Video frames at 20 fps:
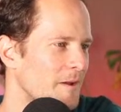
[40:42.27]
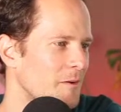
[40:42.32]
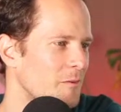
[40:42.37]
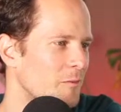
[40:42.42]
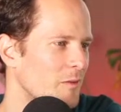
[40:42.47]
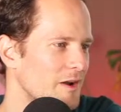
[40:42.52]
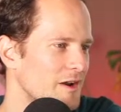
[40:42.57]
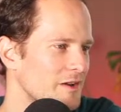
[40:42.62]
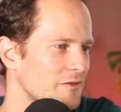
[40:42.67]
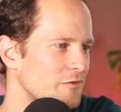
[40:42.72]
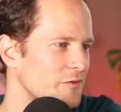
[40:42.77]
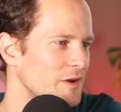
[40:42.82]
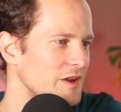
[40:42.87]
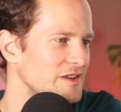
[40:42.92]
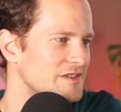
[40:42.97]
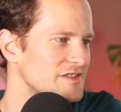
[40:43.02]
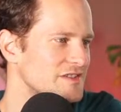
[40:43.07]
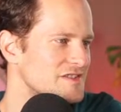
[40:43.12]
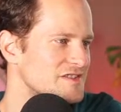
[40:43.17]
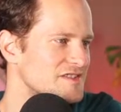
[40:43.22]
what if we
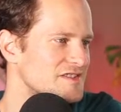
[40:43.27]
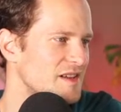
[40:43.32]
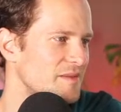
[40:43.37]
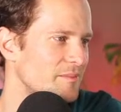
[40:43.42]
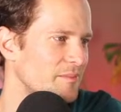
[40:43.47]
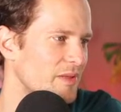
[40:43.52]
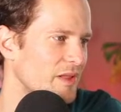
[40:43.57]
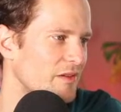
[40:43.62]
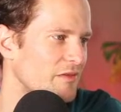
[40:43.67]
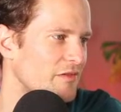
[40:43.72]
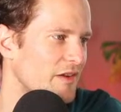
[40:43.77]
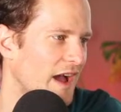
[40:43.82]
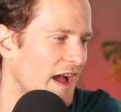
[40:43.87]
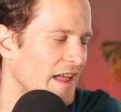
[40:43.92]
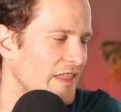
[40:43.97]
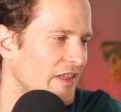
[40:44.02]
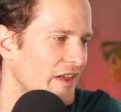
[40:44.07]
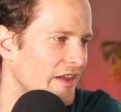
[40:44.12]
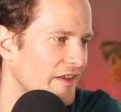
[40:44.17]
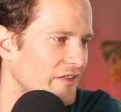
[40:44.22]
just
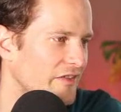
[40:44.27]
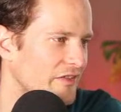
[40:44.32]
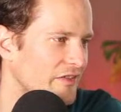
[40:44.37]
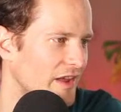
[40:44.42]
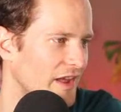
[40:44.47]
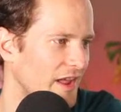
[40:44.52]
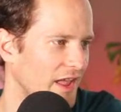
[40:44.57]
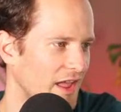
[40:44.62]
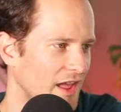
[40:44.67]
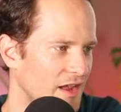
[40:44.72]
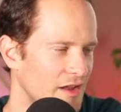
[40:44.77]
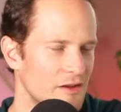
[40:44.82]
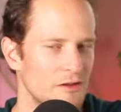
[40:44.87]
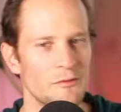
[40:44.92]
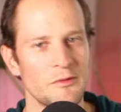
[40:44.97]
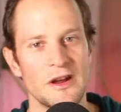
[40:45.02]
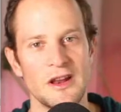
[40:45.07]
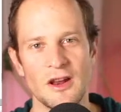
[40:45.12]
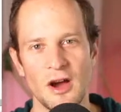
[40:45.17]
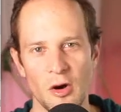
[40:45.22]
simplify this and
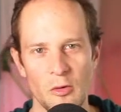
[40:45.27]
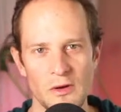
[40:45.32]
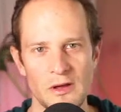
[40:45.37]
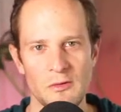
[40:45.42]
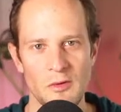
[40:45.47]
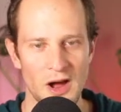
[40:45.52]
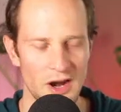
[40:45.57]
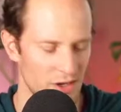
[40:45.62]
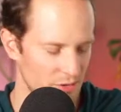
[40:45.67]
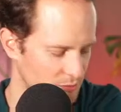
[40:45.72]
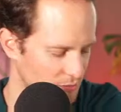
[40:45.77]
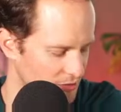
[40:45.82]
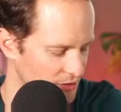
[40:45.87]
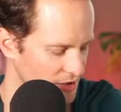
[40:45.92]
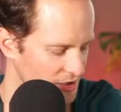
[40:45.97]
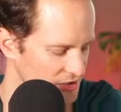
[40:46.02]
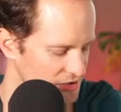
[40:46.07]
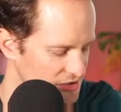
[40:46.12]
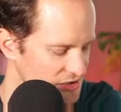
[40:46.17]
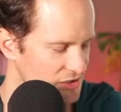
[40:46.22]
we know we want to
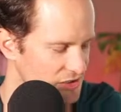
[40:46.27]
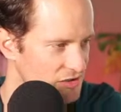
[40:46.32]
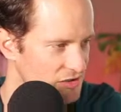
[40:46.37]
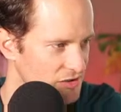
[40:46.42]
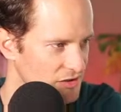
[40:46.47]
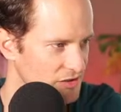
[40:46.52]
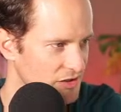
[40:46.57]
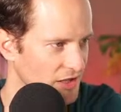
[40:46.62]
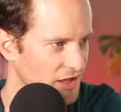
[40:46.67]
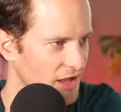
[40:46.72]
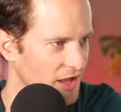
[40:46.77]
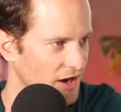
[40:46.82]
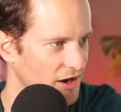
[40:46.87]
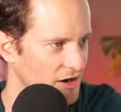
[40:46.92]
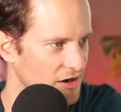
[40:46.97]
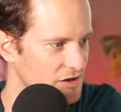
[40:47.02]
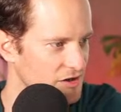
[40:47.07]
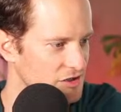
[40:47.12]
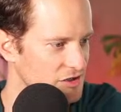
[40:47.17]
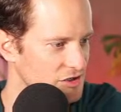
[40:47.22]
print the
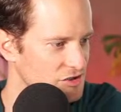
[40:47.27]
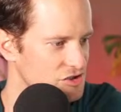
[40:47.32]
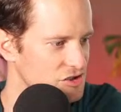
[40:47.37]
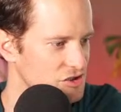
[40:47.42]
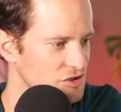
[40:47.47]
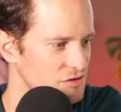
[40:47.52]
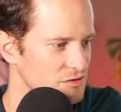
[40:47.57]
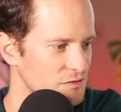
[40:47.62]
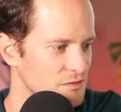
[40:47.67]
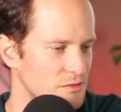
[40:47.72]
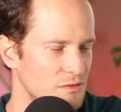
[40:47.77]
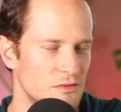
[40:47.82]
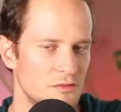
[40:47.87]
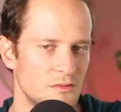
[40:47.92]
character 2.